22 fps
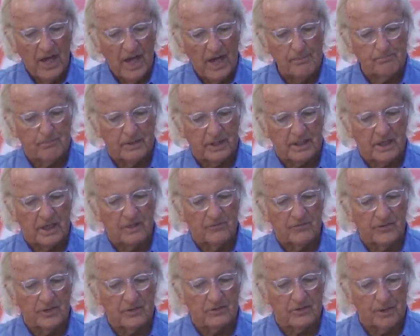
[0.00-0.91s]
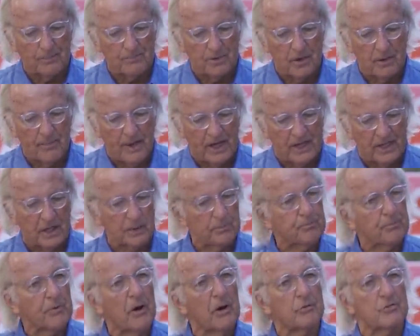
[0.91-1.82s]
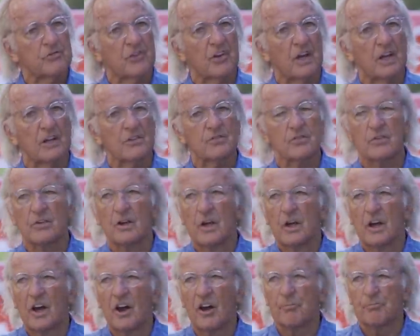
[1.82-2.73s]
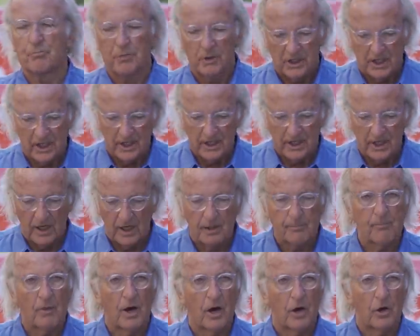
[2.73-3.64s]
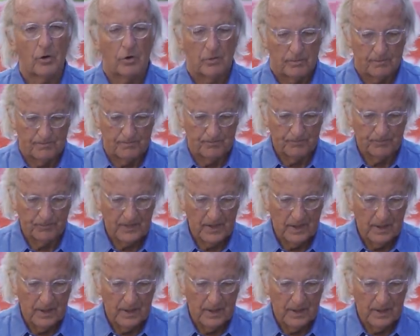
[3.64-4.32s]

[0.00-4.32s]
and begin the diplomatic process of bringing him home.